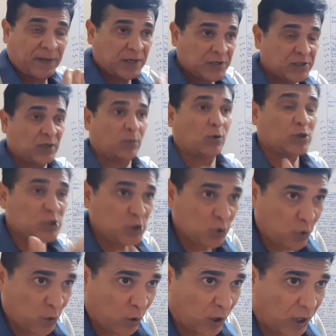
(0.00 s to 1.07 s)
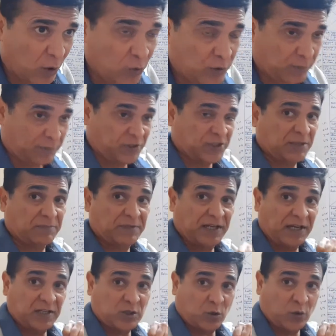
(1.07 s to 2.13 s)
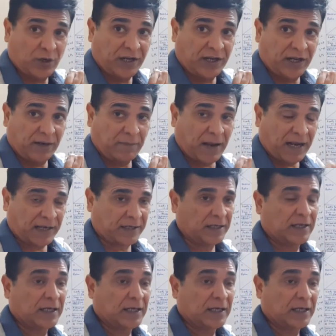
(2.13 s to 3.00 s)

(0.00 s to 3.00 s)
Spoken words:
She wants to go out, but something is holding her back.